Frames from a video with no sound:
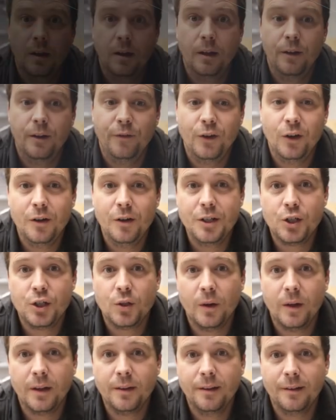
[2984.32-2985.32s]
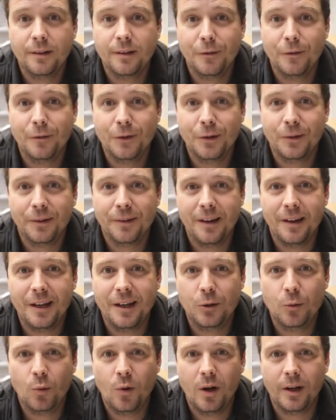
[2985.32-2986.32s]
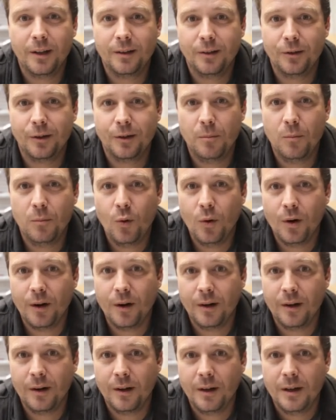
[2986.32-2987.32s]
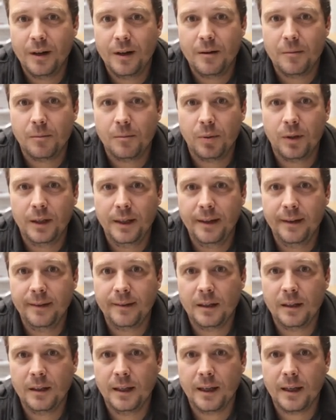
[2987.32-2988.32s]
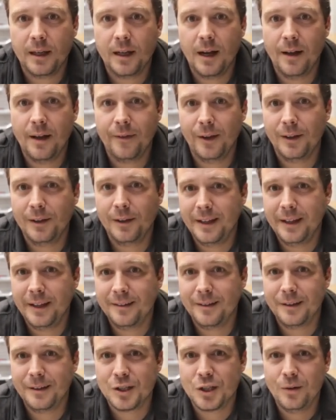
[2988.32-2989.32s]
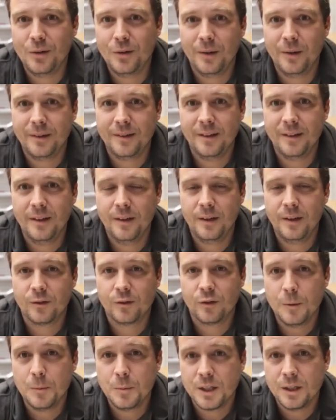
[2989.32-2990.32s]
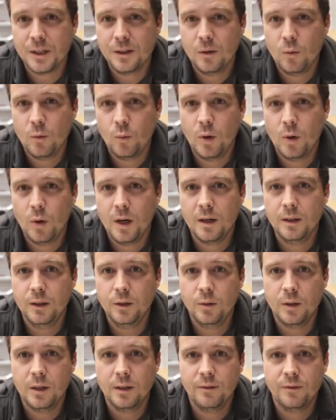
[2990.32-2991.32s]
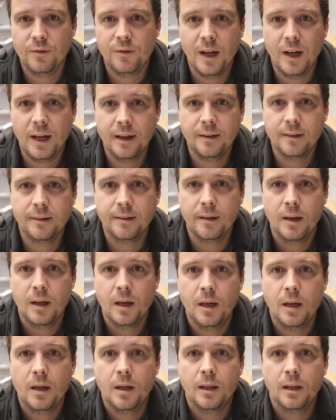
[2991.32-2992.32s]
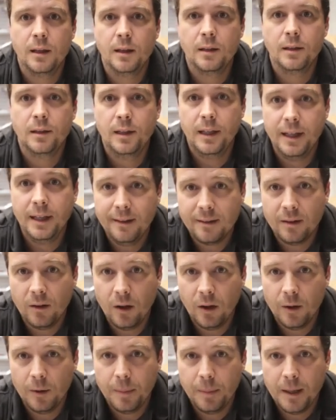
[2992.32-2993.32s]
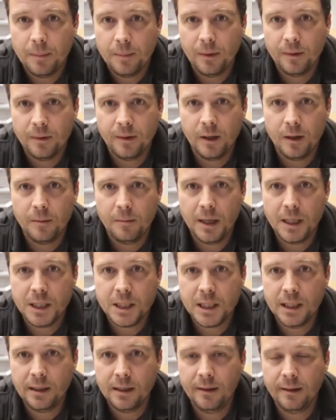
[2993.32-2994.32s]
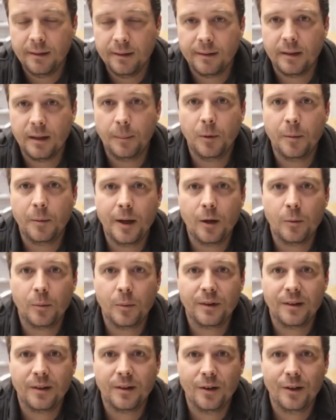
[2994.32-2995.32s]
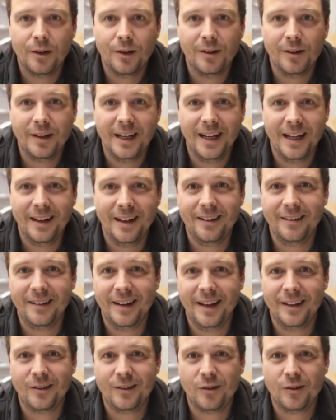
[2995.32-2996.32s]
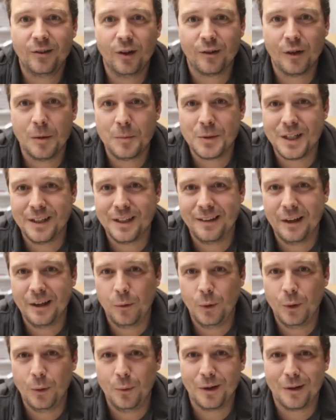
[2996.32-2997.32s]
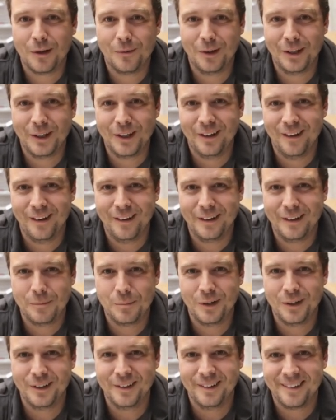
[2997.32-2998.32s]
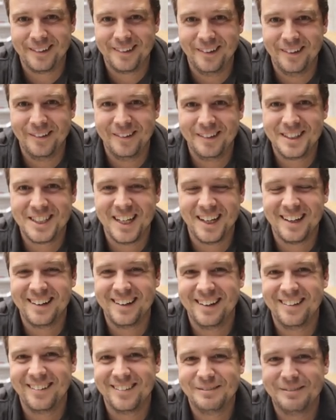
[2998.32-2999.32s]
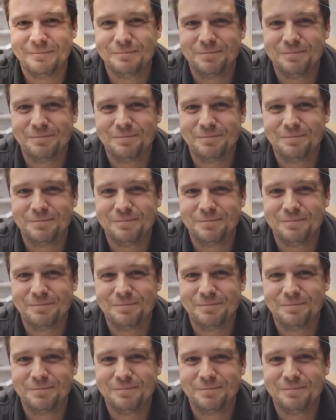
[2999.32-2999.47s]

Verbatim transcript: If you're enjoying these interviews and you want to learn more, please click on the link to the show notes in the description, where you can find links to all the papers that are mentioned, supplemental material, and a transcription that we work really hard to produce. So, check it out.